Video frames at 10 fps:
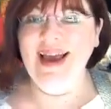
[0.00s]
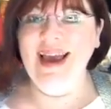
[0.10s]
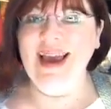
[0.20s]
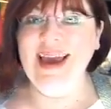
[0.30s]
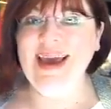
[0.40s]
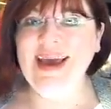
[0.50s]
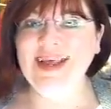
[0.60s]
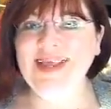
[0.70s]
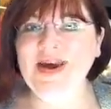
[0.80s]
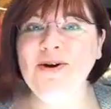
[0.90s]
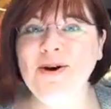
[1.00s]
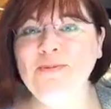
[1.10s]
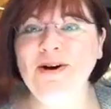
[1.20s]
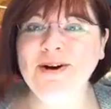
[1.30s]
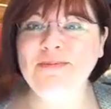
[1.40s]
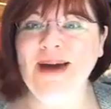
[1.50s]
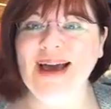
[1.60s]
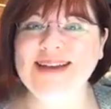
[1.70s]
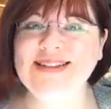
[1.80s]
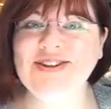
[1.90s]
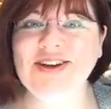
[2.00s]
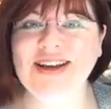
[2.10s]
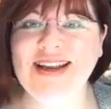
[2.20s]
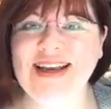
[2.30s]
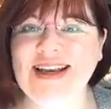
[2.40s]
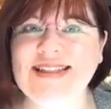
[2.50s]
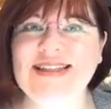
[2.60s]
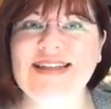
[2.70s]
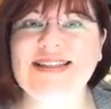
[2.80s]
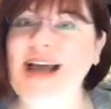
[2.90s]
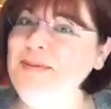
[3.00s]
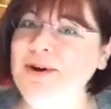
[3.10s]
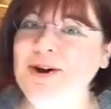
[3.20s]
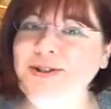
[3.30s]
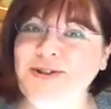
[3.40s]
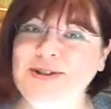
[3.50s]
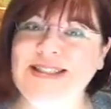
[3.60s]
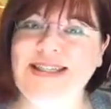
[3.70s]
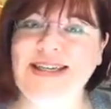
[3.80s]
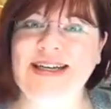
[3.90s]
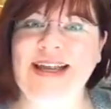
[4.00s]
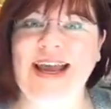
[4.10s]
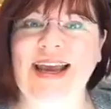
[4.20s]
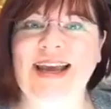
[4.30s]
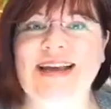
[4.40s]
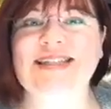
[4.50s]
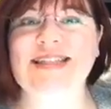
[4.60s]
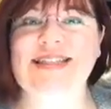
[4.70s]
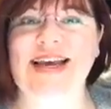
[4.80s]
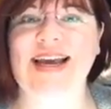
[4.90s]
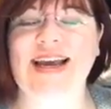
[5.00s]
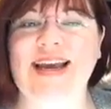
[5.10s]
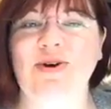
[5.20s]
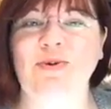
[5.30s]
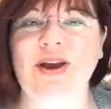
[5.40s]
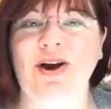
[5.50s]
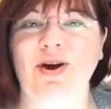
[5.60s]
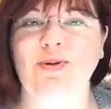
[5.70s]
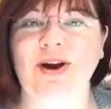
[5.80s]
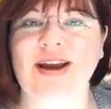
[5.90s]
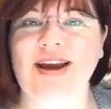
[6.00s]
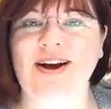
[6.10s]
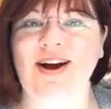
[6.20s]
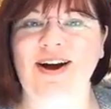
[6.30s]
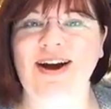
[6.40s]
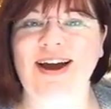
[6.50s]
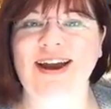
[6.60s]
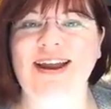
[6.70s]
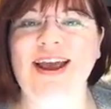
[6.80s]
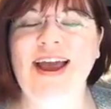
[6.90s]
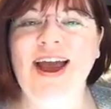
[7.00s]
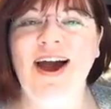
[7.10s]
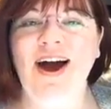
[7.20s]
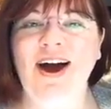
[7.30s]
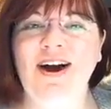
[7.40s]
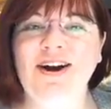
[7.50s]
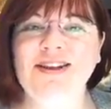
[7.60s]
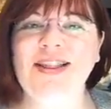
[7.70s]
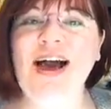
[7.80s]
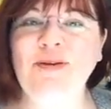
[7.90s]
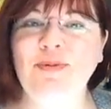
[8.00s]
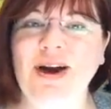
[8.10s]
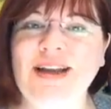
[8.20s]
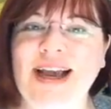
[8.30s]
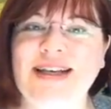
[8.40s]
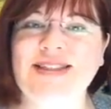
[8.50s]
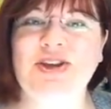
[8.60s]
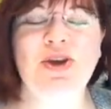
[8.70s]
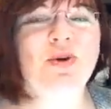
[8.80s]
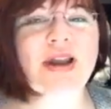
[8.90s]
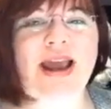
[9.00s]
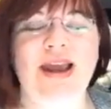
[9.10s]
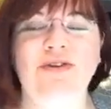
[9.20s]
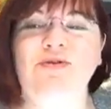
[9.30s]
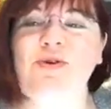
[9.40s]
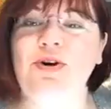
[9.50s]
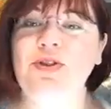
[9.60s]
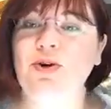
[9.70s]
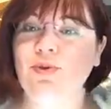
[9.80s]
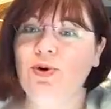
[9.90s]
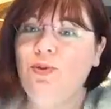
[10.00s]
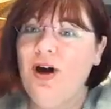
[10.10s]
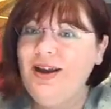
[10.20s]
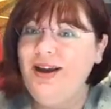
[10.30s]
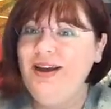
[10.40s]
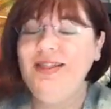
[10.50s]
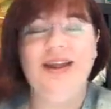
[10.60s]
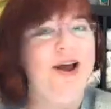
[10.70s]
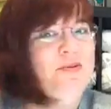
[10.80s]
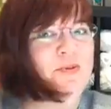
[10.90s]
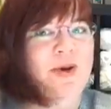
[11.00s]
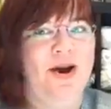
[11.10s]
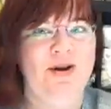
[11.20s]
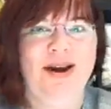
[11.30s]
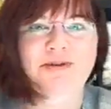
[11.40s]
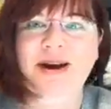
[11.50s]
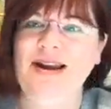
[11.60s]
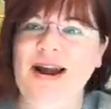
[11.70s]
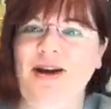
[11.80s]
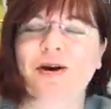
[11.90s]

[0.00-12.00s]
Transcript: Hey, hello, and welcome back to Good Knit Kisses. I'm your host, Kristen, and today we are working on our live broadcast Q&A for the Ruana that I'm wearing right now.